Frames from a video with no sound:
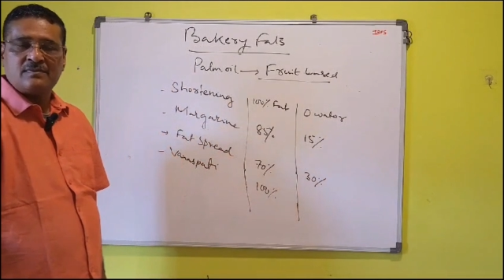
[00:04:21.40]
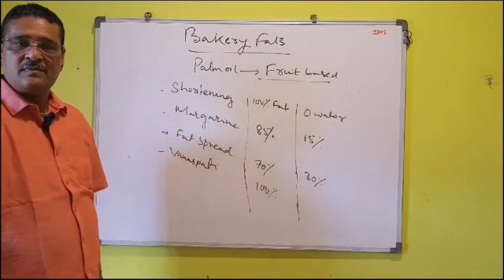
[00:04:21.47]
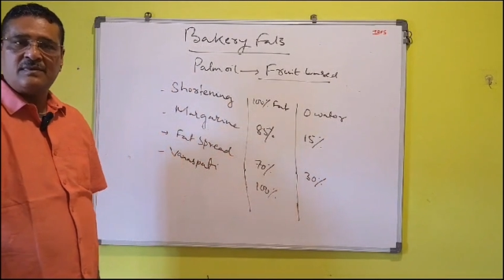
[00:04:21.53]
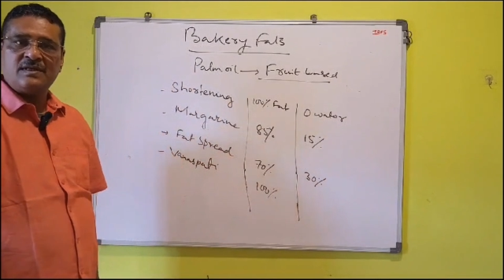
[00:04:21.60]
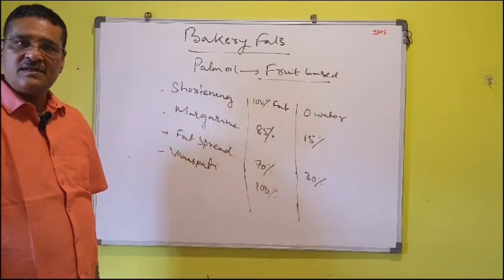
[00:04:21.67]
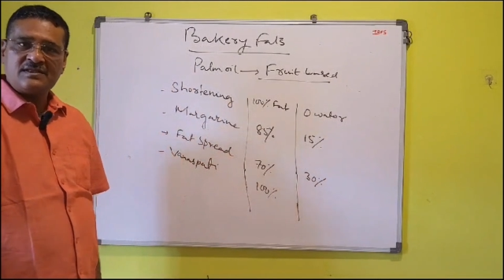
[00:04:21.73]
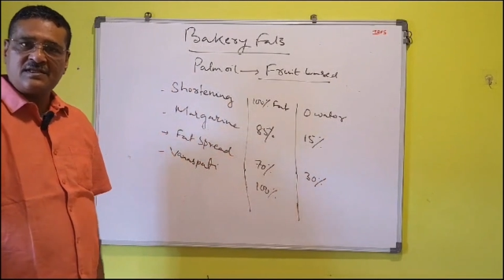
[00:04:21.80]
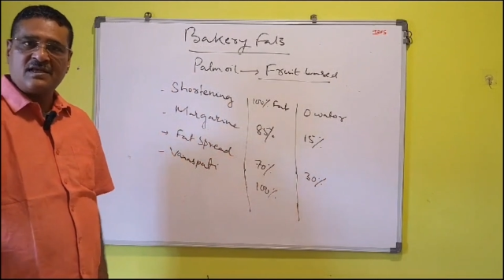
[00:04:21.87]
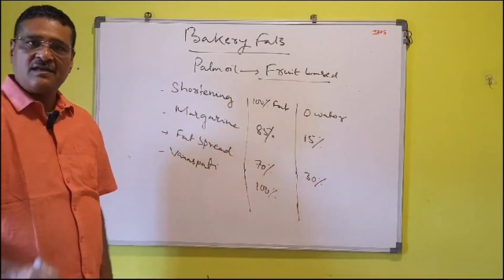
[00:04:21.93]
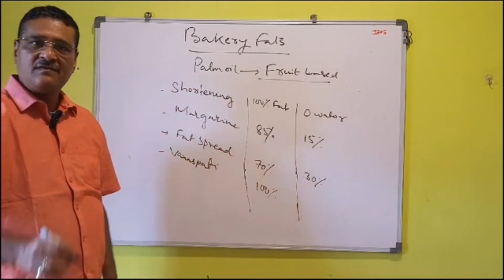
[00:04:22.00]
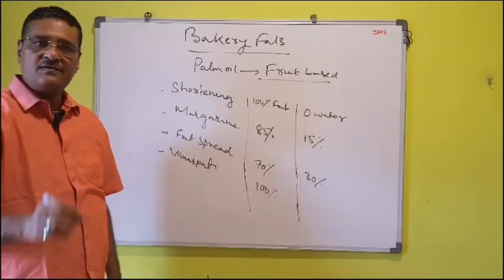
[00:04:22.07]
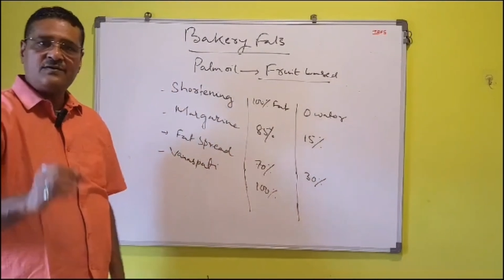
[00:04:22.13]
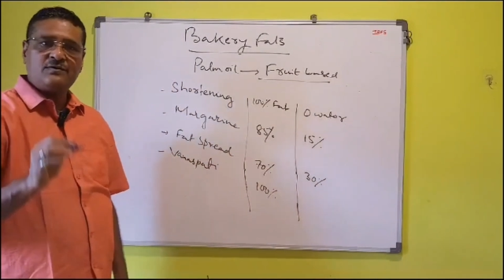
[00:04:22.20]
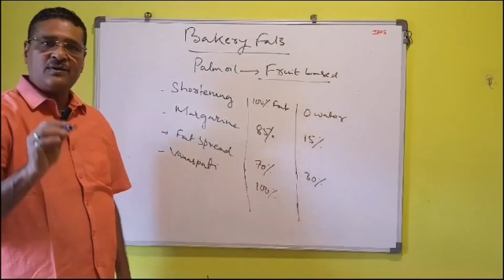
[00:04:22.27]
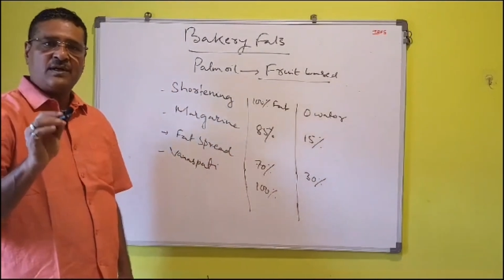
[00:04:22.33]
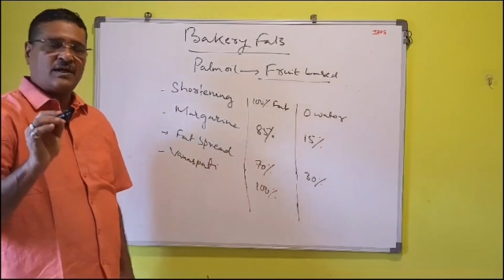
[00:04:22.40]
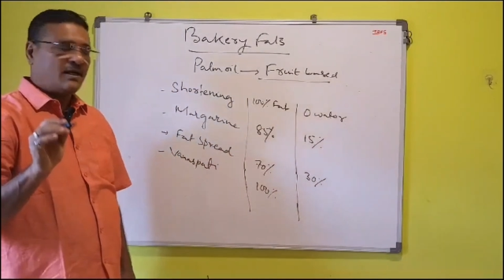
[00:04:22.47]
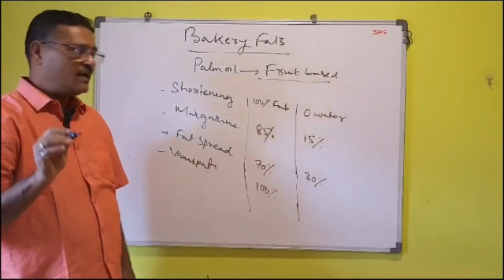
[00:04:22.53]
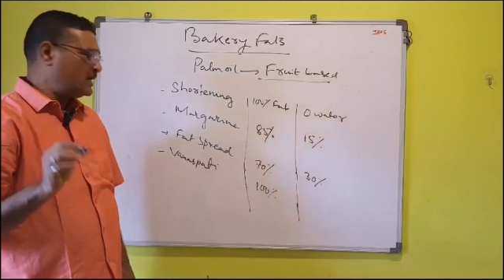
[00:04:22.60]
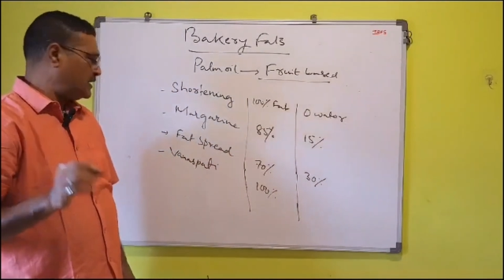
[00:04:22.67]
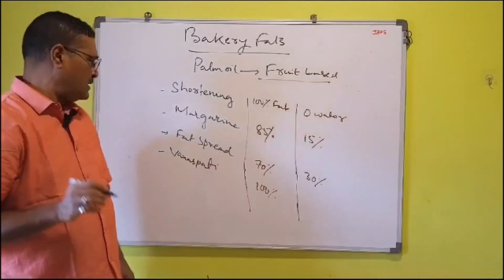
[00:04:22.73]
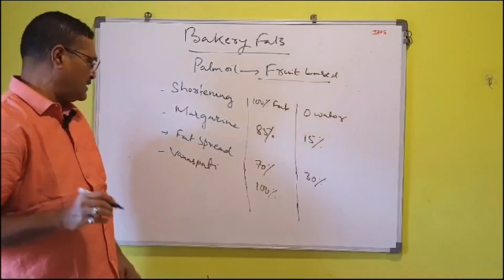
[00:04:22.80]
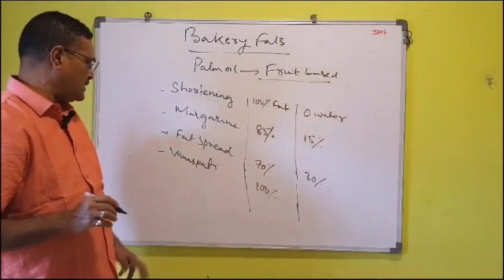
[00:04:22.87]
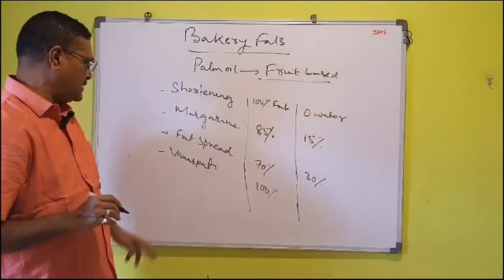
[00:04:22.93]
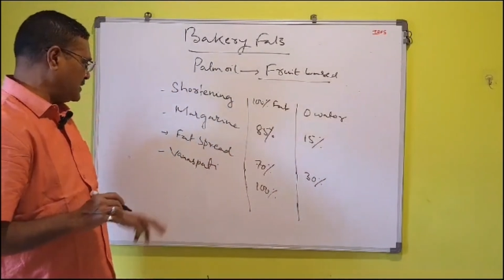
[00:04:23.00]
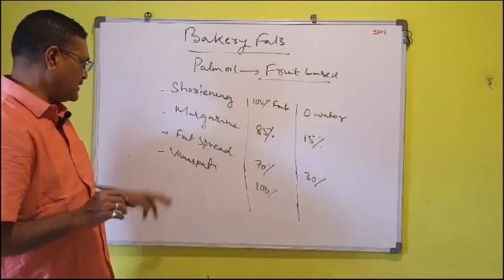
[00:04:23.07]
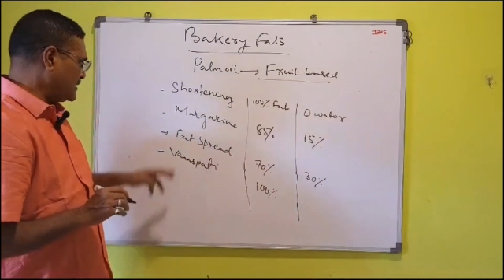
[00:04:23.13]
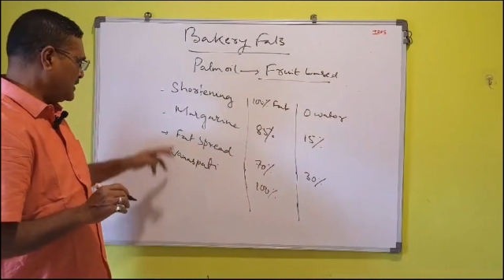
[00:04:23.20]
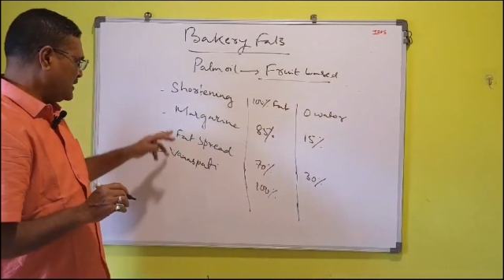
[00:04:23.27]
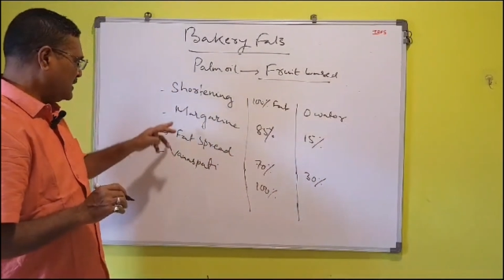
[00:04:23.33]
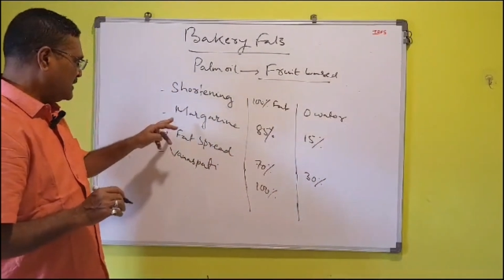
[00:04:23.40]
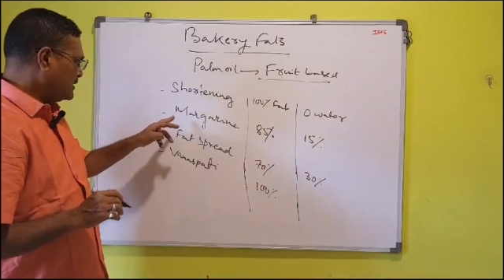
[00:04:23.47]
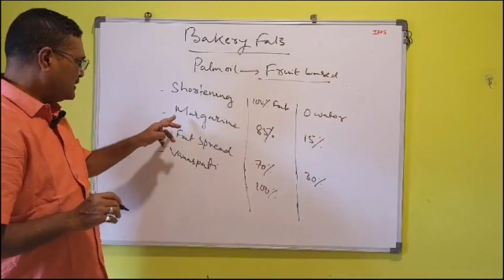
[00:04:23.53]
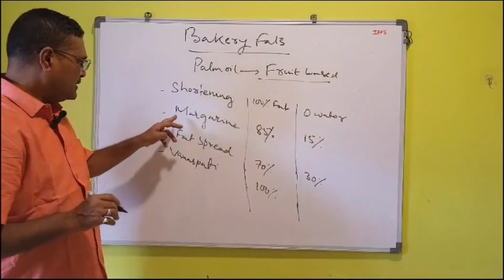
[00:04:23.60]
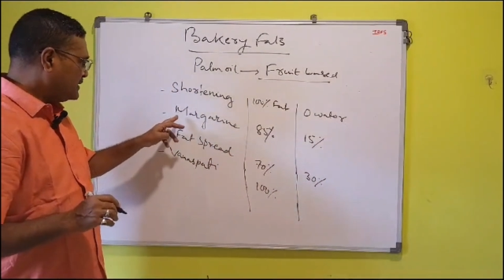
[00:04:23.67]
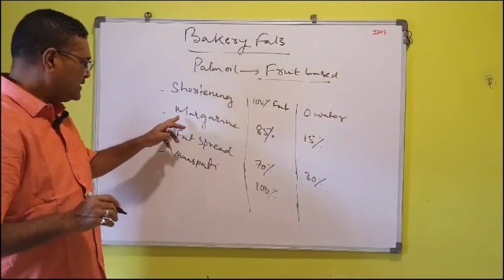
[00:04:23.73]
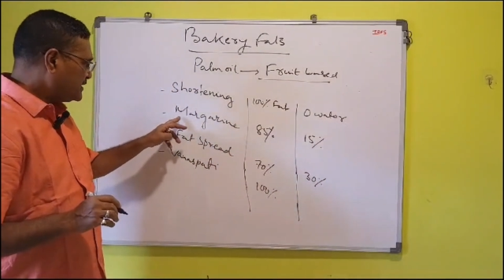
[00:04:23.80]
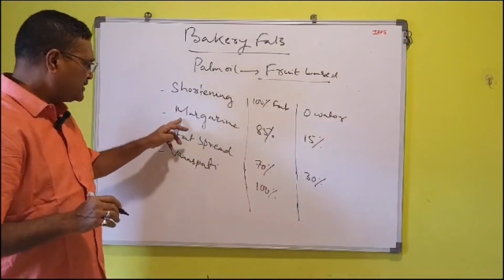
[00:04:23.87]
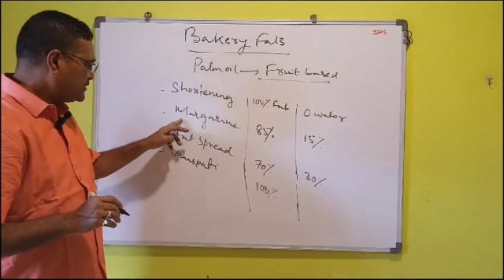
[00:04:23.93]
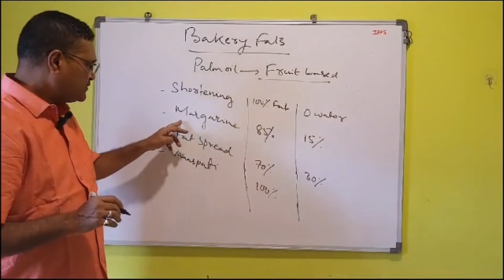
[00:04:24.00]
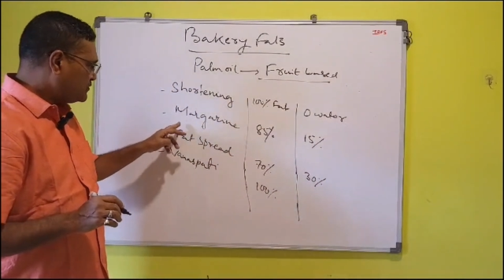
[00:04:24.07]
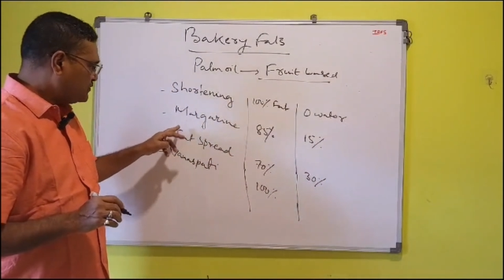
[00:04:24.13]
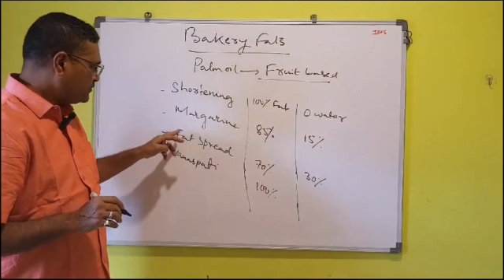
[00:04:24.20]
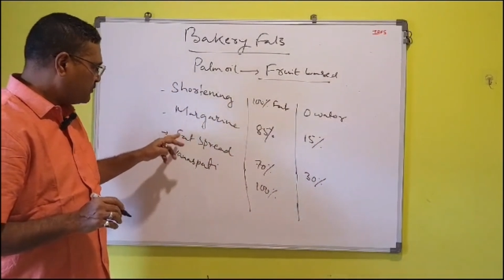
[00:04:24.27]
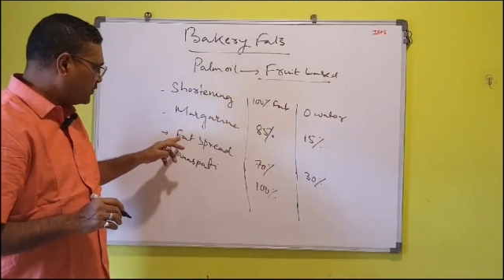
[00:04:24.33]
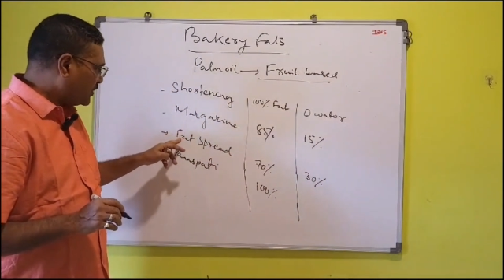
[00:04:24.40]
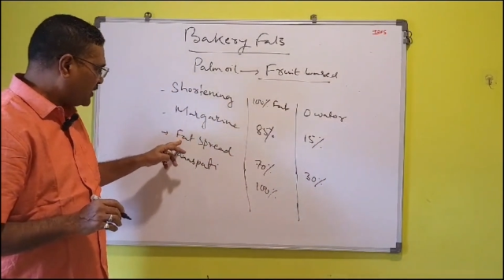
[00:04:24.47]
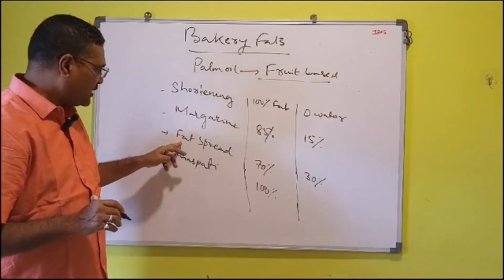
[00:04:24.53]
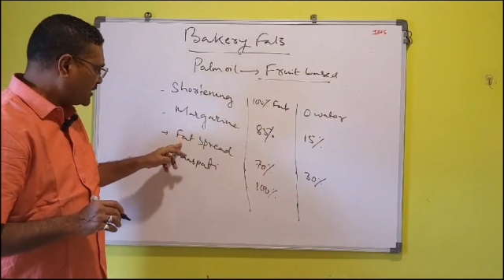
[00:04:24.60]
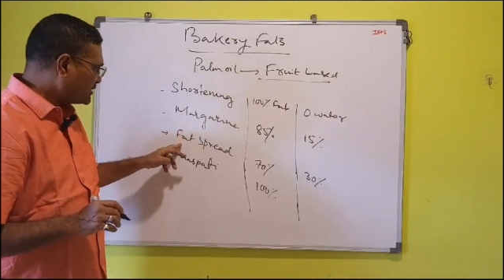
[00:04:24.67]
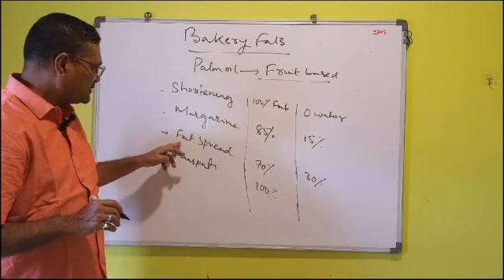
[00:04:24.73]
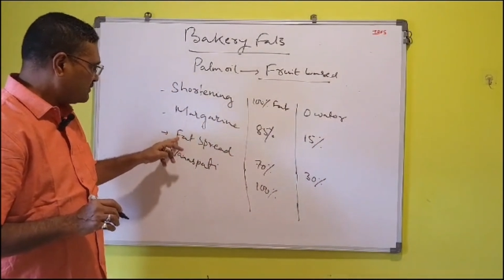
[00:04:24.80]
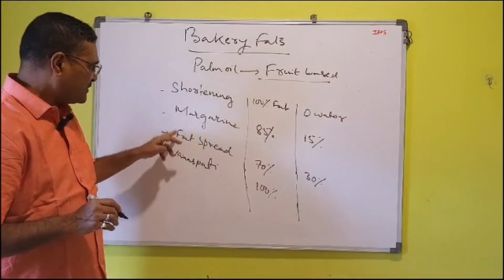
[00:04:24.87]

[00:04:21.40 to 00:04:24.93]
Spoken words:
This gives you an idea that these two products,